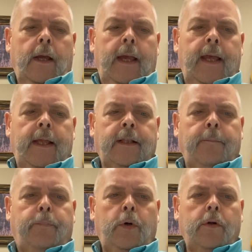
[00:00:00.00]
And the
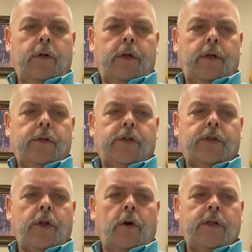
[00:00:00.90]
book
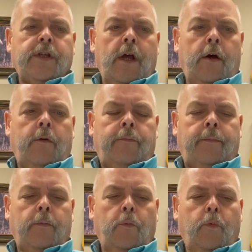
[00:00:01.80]
starts off
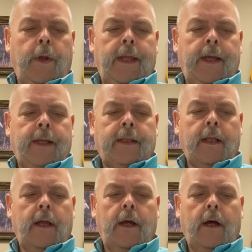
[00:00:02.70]
with
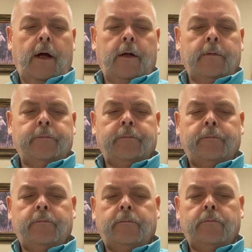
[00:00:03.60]
in
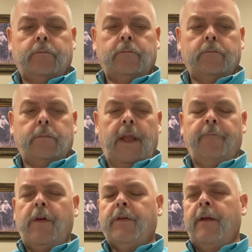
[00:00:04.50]

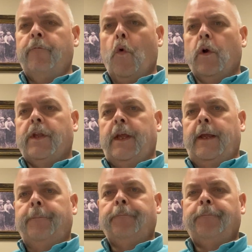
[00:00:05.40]

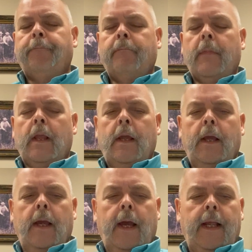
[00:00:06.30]
1514.
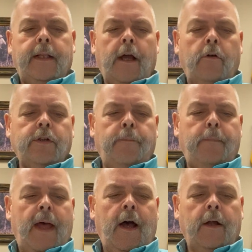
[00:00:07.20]
And it talks
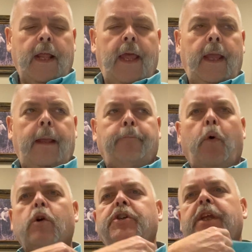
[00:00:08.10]
about a
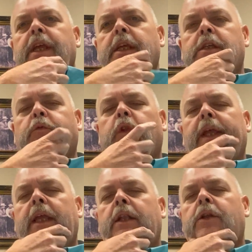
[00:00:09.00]
Portuguese
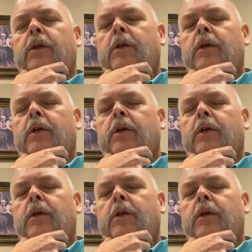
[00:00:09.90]
fleet